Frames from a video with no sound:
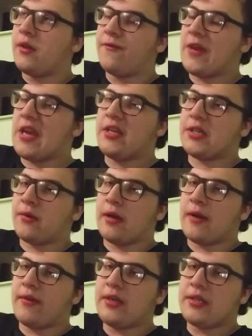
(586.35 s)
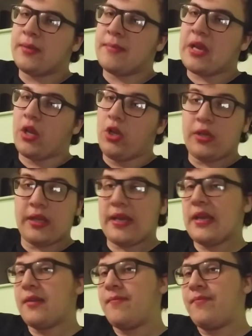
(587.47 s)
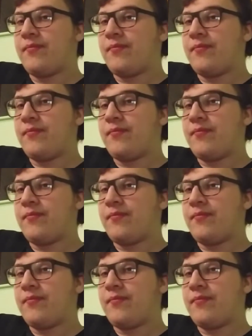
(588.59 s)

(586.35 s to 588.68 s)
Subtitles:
vase or whatever to make it look like it.